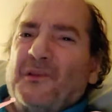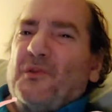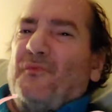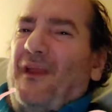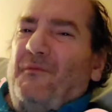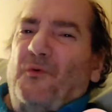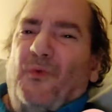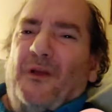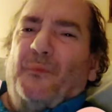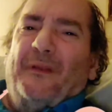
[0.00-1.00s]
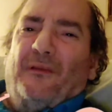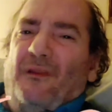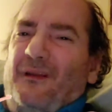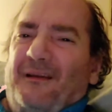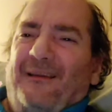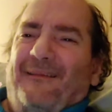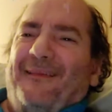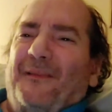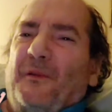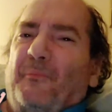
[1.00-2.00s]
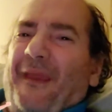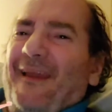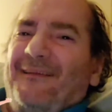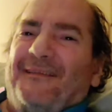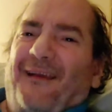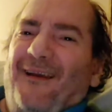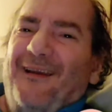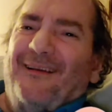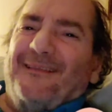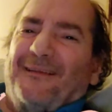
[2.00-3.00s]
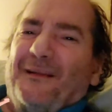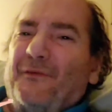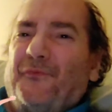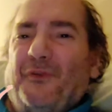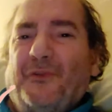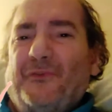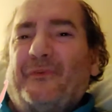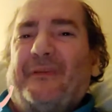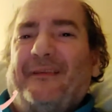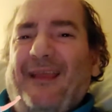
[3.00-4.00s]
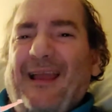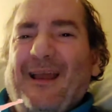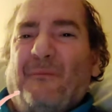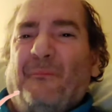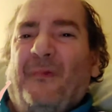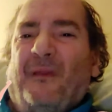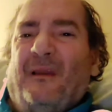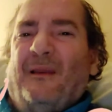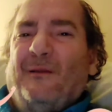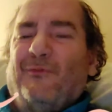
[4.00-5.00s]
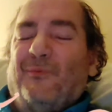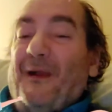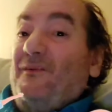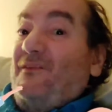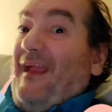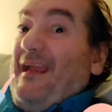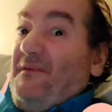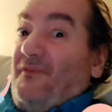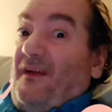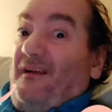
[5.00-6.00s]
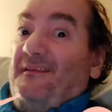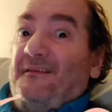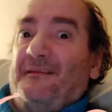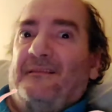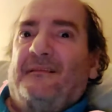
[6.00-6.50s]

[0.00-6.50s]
So if everywhere we look is the past to us and the future to them from outside of us,